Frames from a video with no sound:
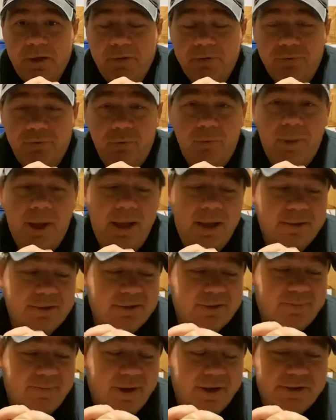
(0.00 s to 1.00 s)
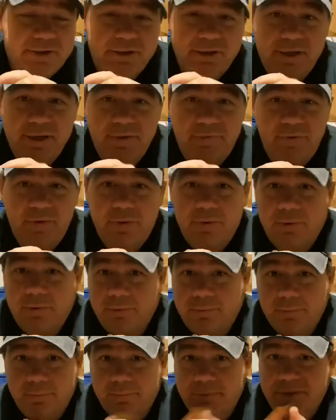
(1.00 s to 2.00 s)
toolbox, especially if
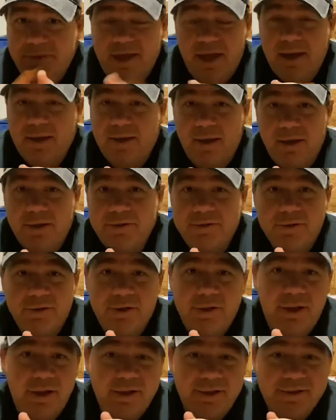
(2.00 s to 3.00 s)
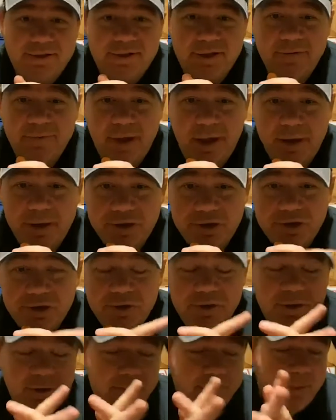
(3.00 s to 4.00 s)
you tech guns or you like to sit around and
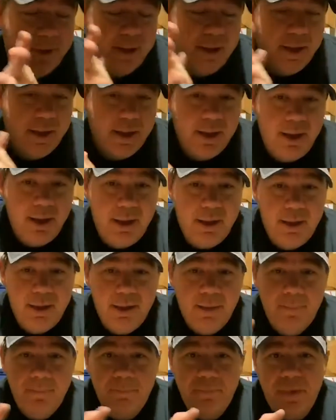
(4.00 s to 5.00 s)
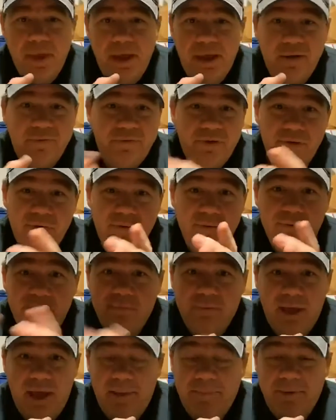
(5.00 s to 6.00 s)
shoot them. And if you
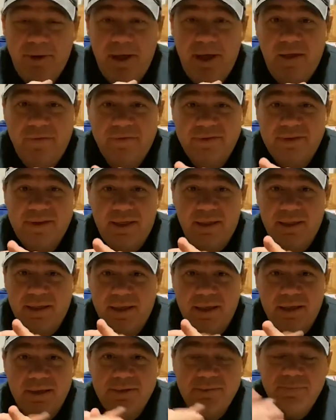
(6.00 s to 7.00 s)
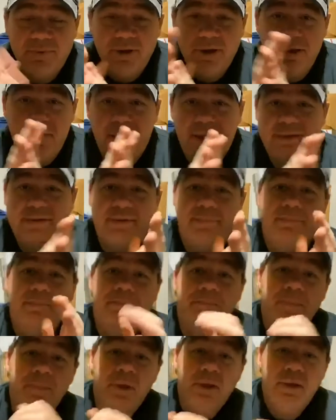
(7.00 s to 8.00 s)
happen to have a Stella kit, it's pretty awesome.
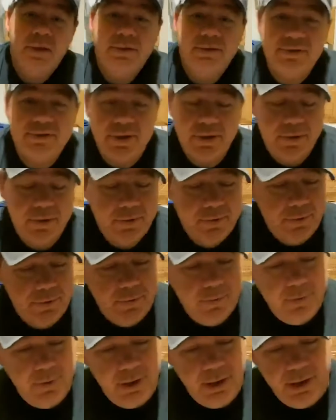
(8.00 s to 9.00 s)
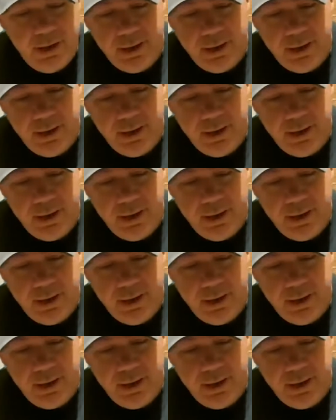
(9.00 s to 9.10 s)
So